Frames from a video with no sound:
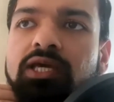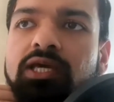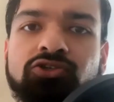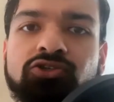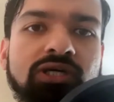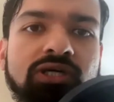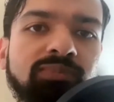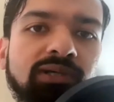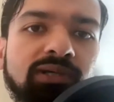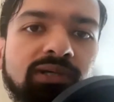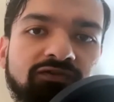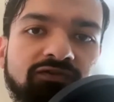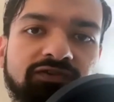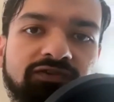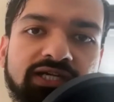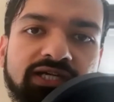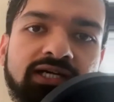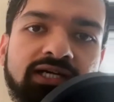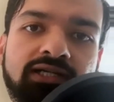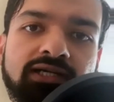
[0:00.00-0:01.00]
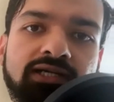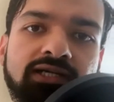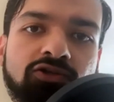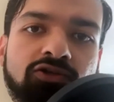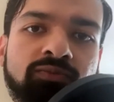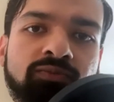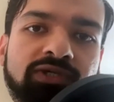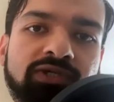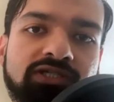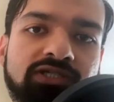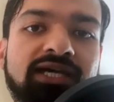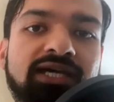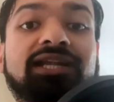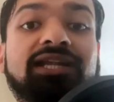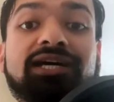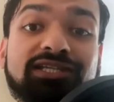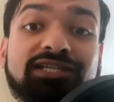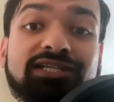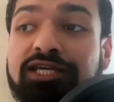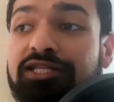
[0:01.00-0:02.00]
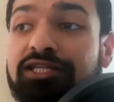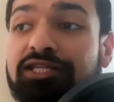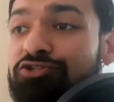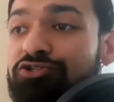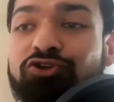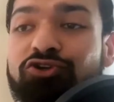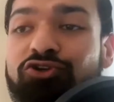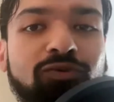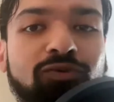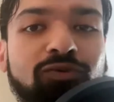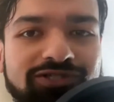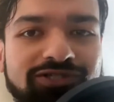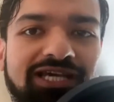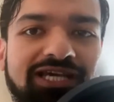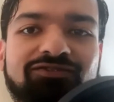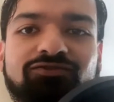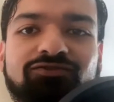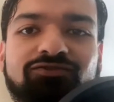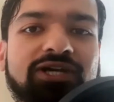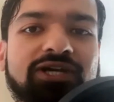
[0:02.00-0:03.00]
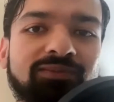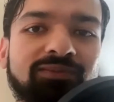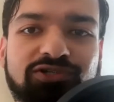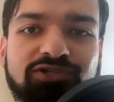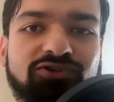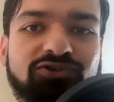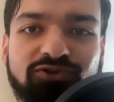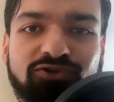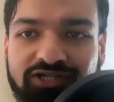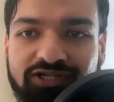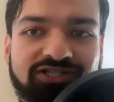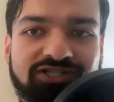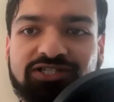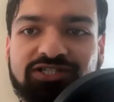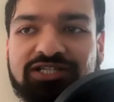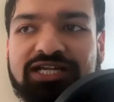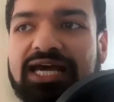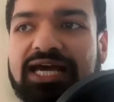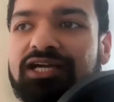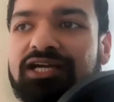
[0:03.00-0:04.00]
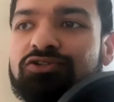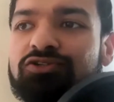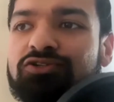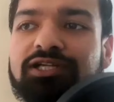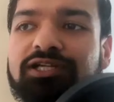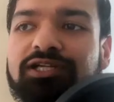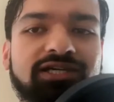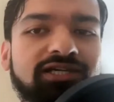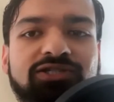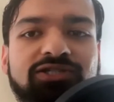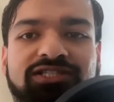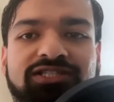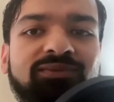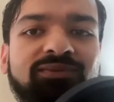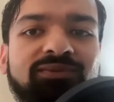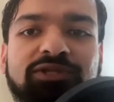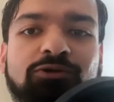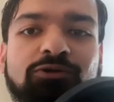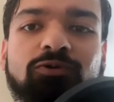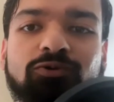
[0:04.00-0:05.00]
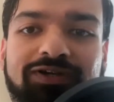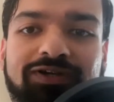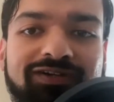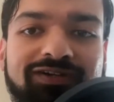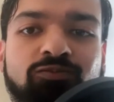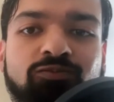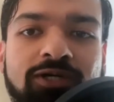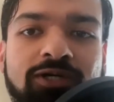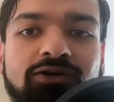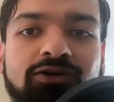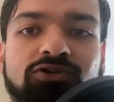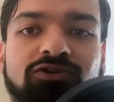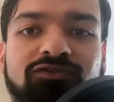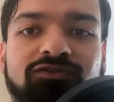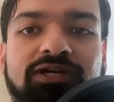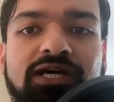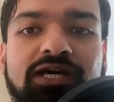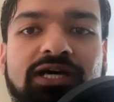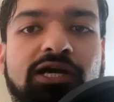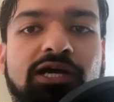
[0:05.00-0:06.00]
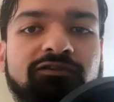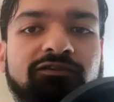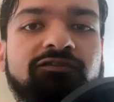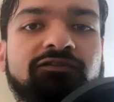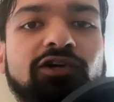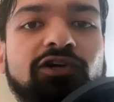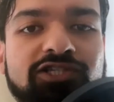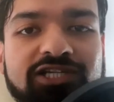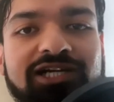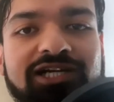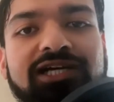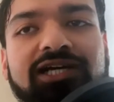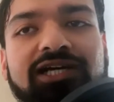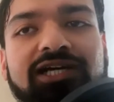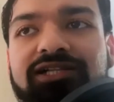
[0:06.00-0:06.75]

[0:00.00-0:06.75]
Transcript: So I'm part of their halal committee. And I say this on almost every episode because it's an accolade. It's something we're very proud of. The first halal